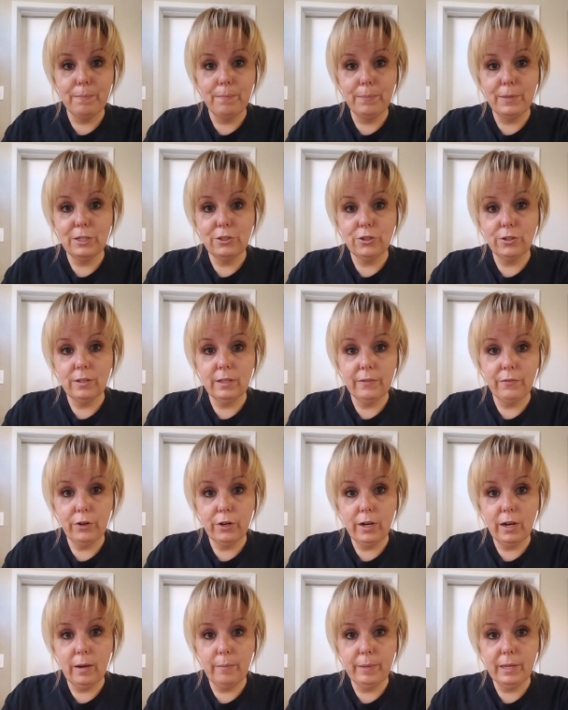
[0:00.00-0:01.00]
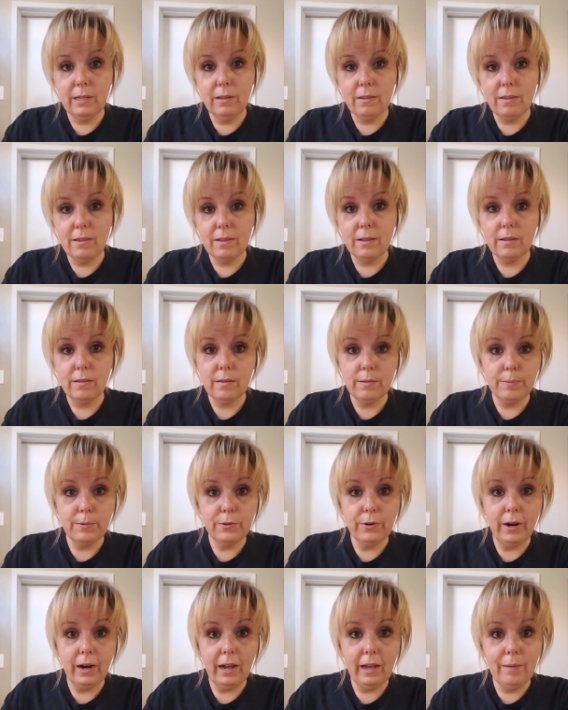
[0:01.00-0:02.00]
be sure to leave your comments,
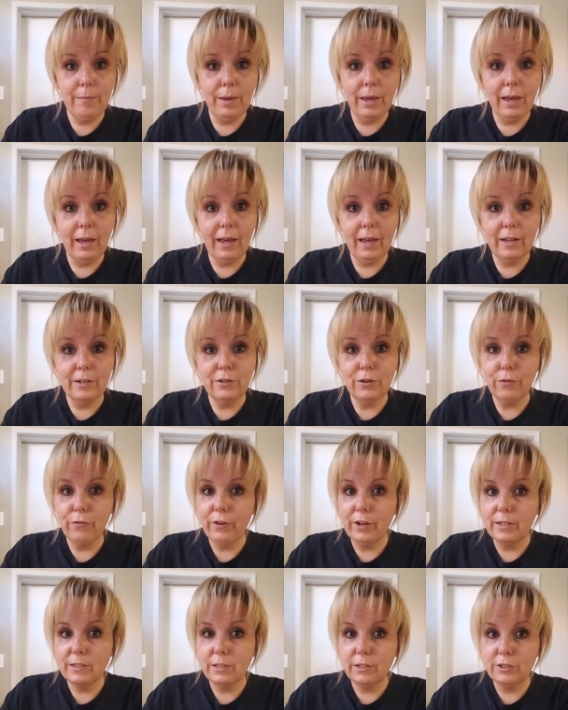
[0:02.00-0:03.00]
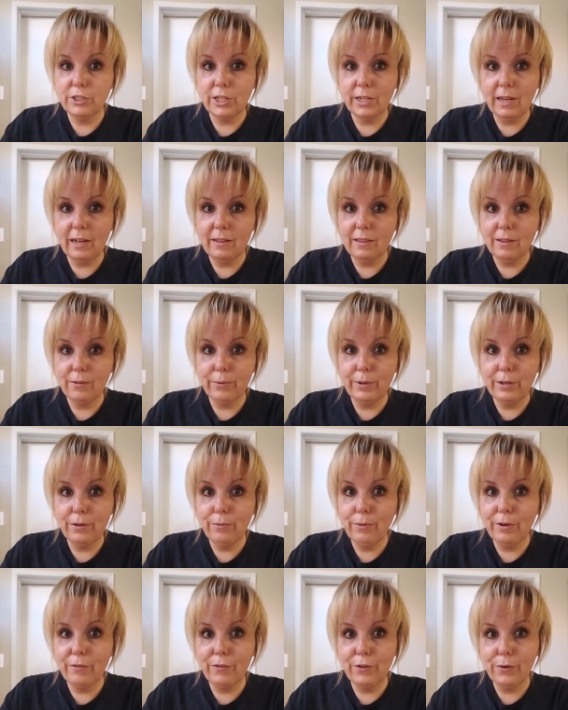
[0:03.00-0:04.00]
subscribe, and don't forget to go check out the
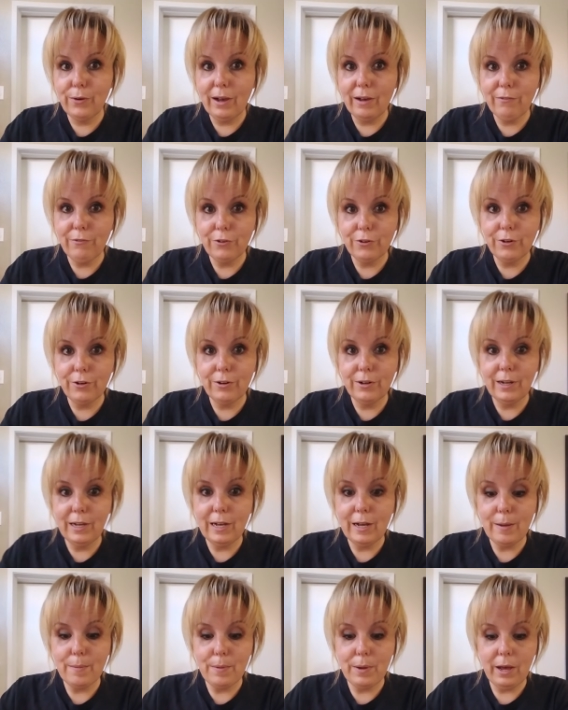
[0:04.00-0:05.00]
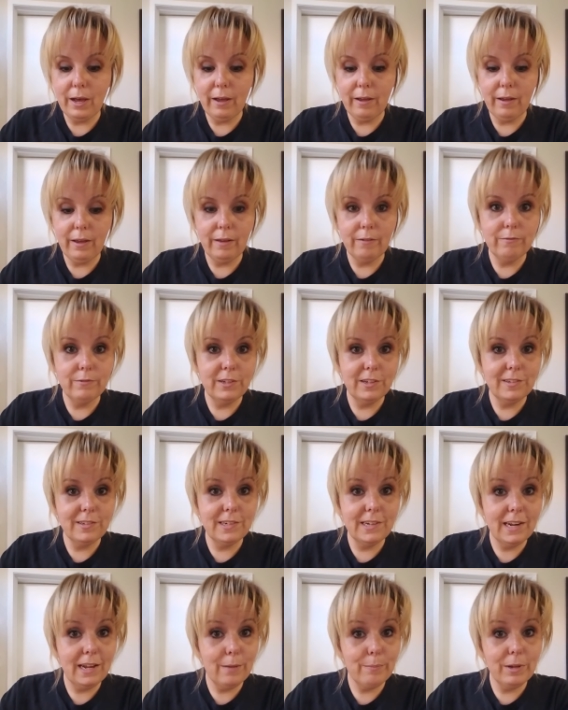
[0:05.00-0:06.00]
written review after um, I have
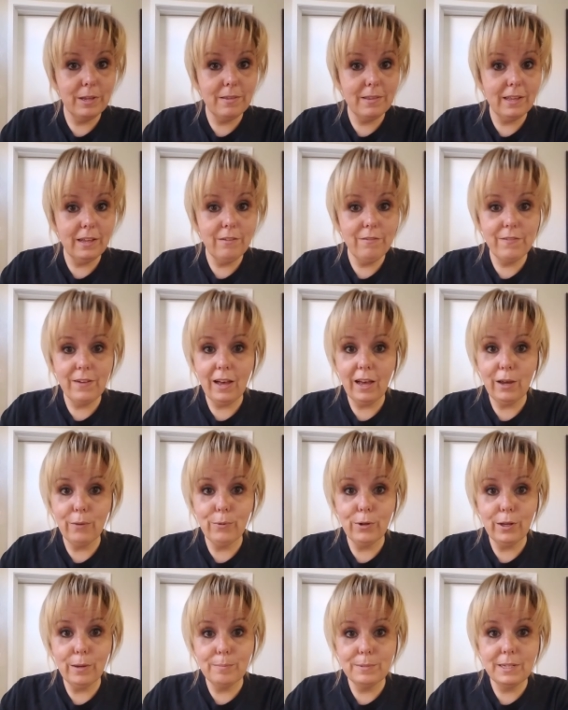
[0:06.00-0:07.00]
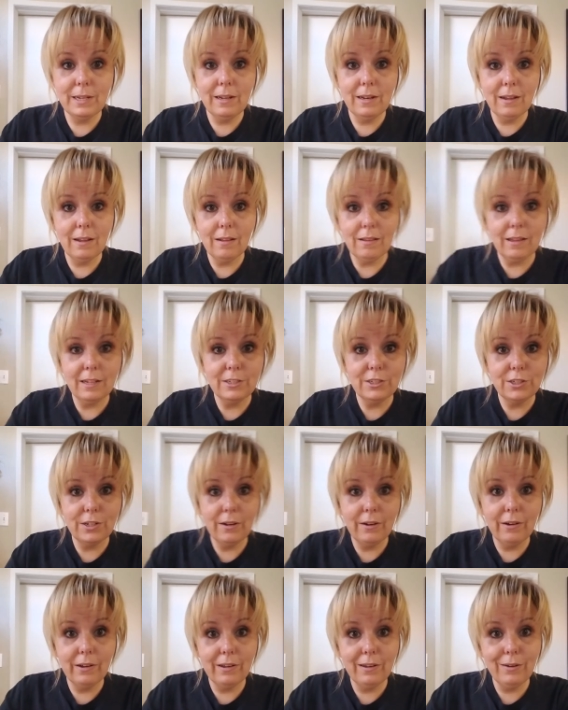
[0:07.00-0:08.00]
tested it out myself. I will update and let you
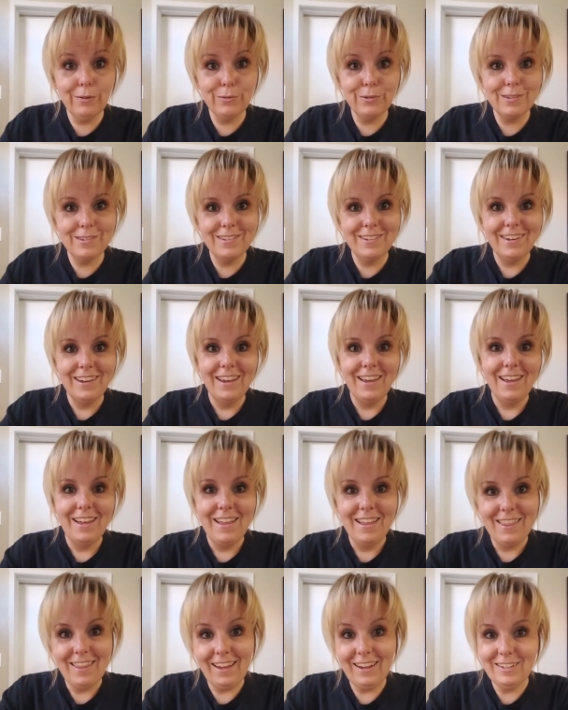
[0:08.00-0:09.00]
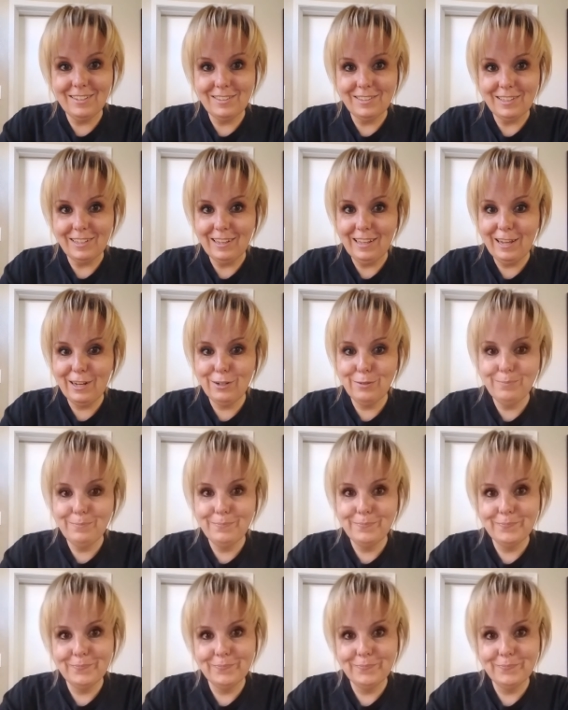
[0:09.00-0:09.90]
know how it goes. Thanks. See you later.